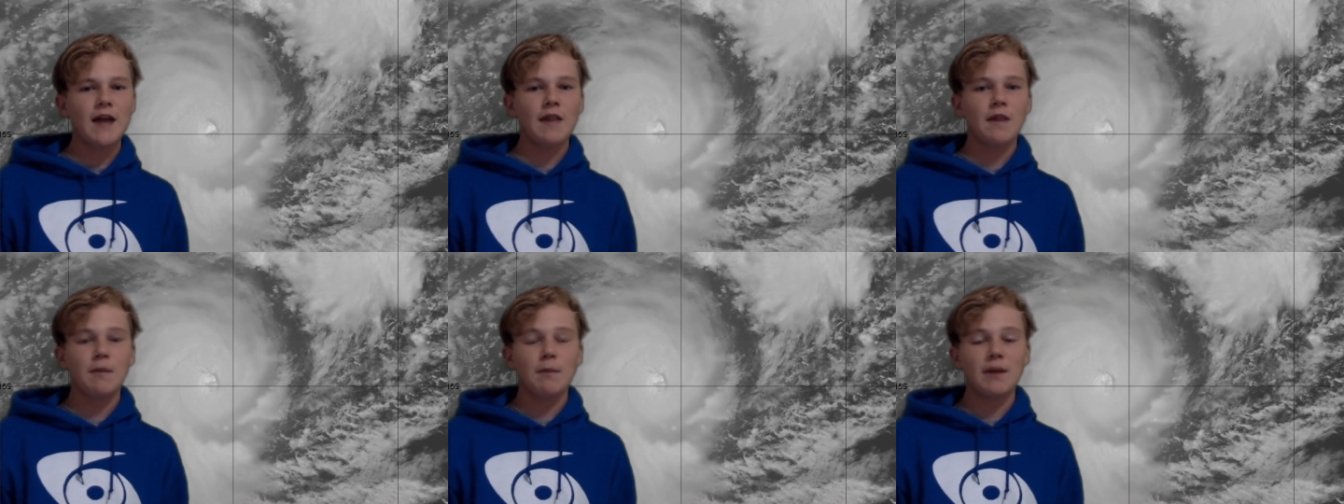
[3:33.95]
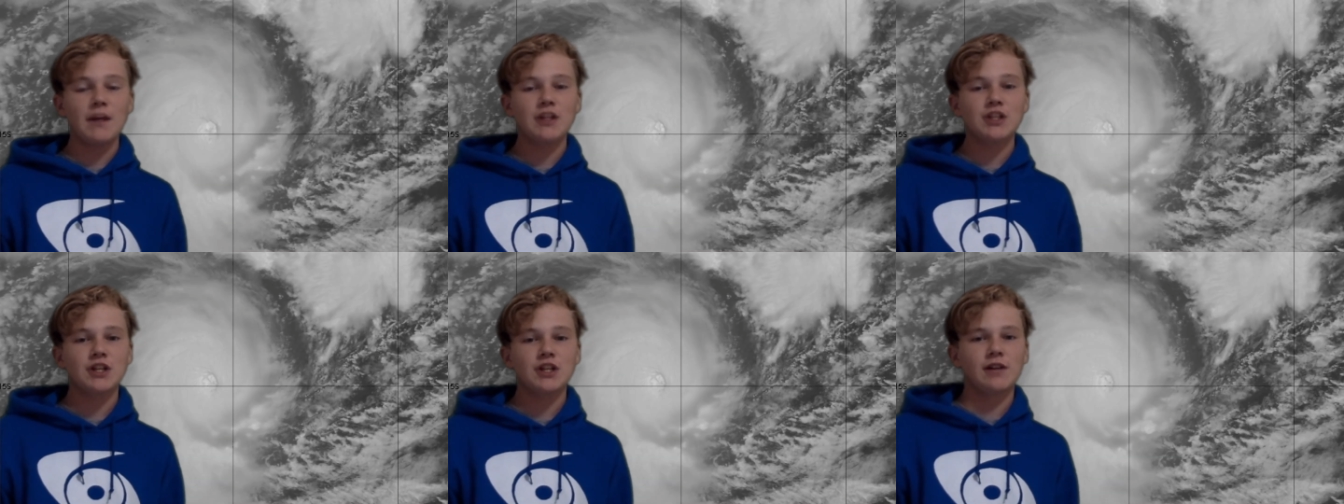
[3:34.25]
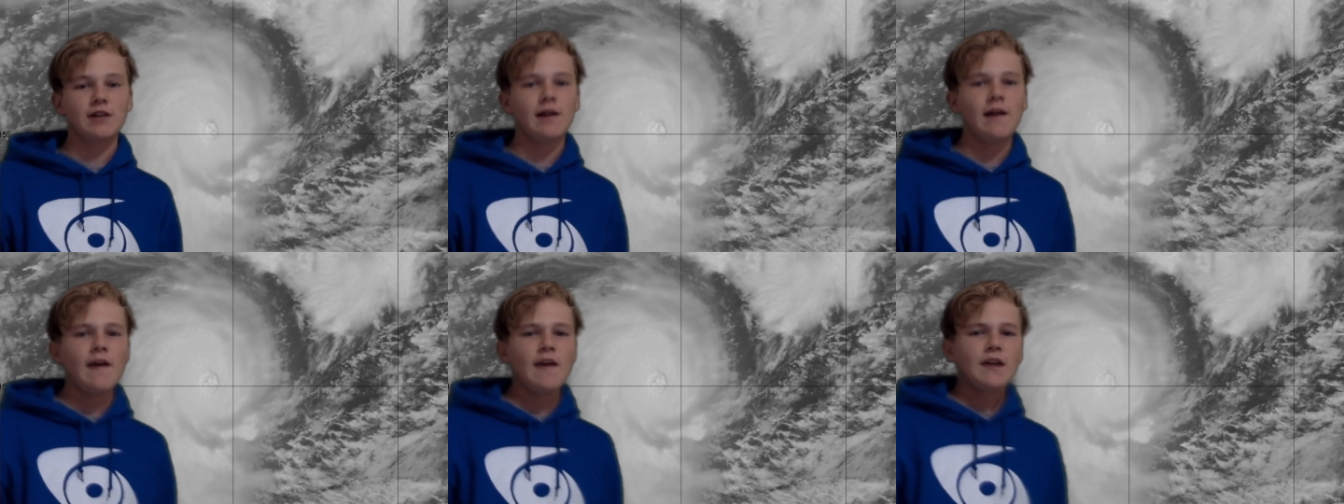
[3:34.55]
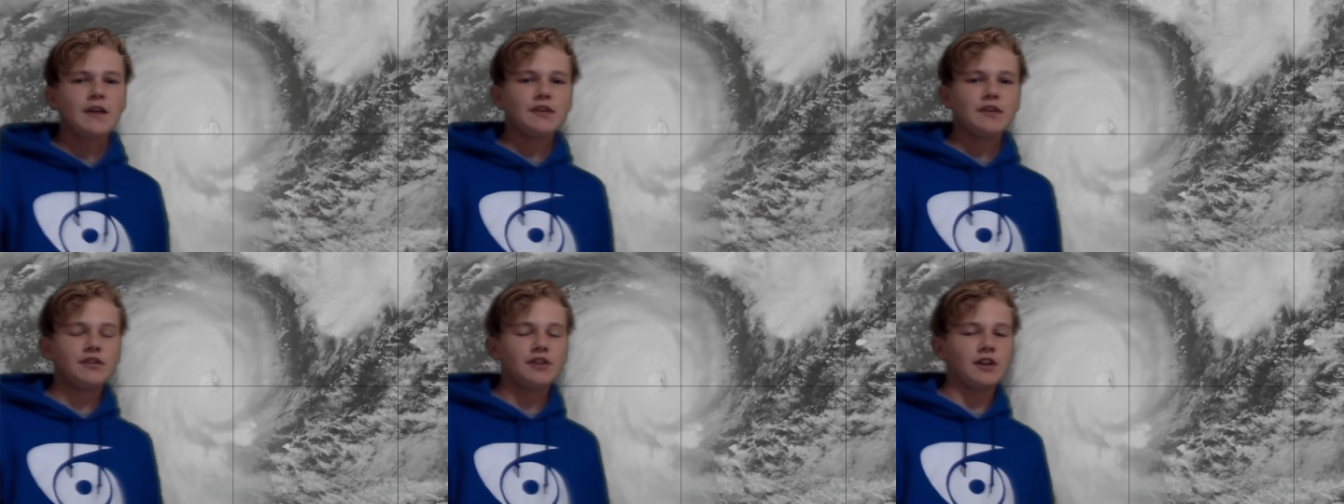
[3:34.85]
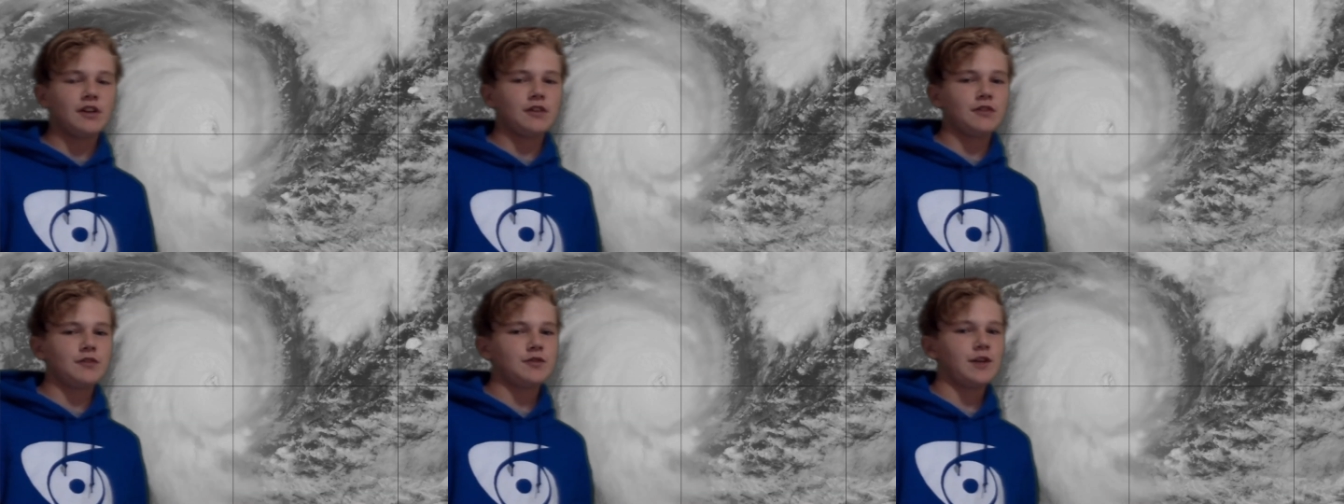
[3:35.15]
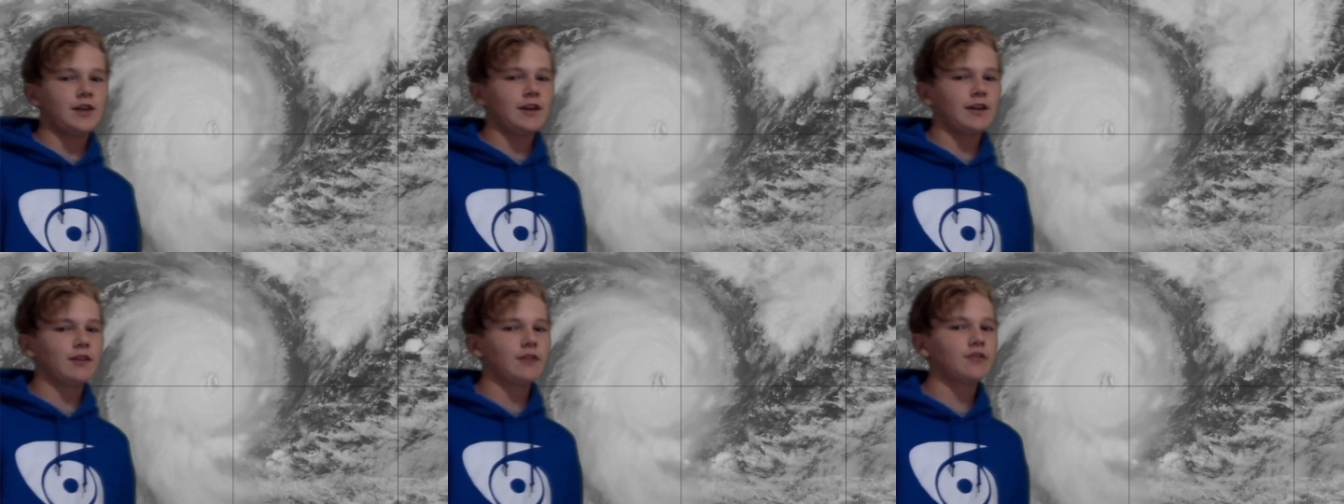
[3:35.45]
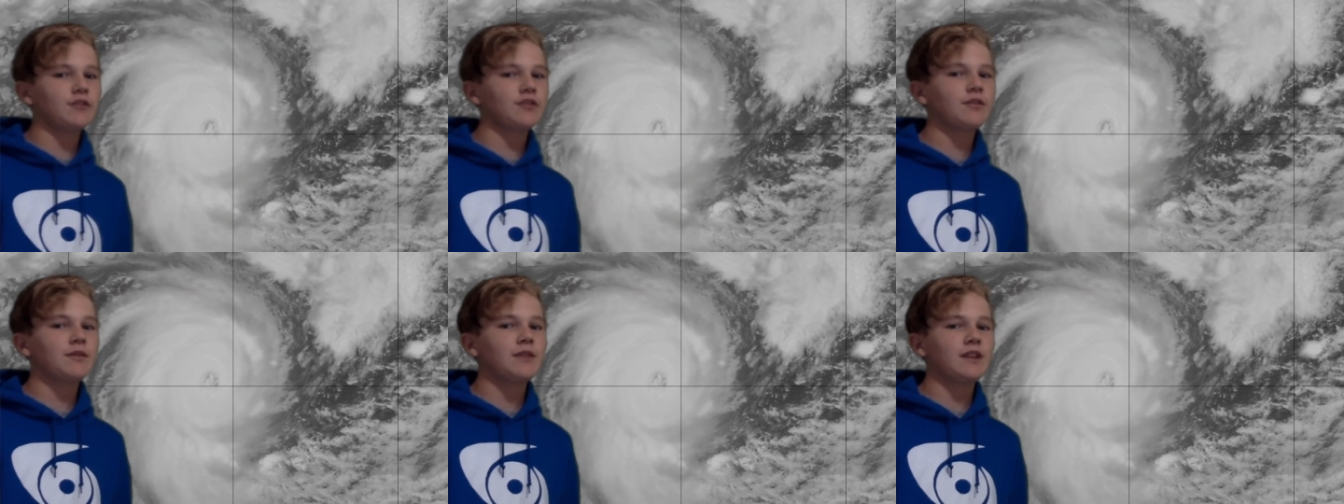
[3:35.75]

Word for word: and the main channel, Cycling Tracking Oz.